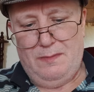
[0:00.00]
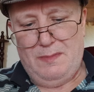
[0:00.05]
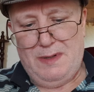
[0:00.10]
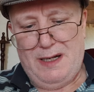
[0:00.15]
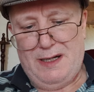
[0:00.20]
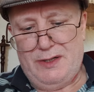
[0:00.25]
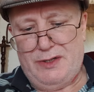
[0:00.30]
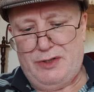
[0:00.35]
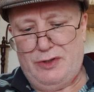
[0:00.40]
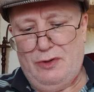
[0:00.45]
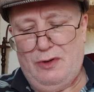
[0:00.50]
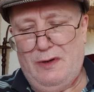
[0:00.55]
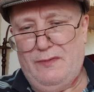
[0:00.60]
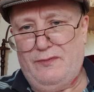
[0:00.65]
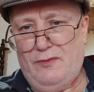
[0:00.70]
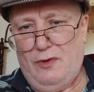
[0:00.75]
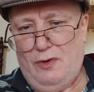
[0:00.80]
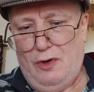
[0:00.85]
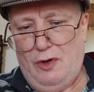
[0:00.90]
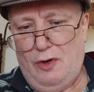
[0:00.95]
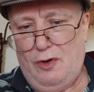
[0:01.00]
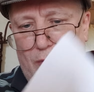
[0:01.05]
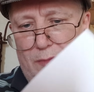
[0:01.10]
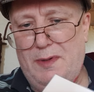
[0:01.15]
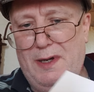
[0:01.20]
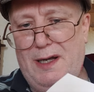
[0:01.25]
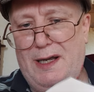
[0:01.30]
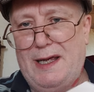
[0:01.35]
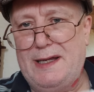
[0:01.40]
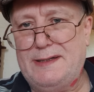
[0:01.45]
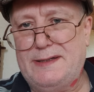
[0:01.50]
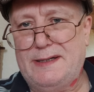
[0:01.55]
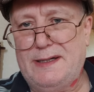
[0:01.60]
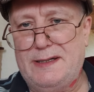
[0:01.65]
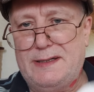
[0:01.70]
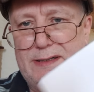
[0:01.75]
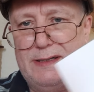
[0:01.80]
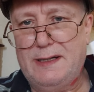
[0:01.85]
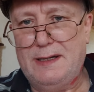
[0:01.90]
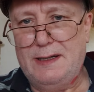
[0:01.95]
make sure I've got all my
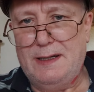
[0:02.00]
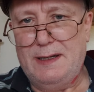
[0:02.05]
letters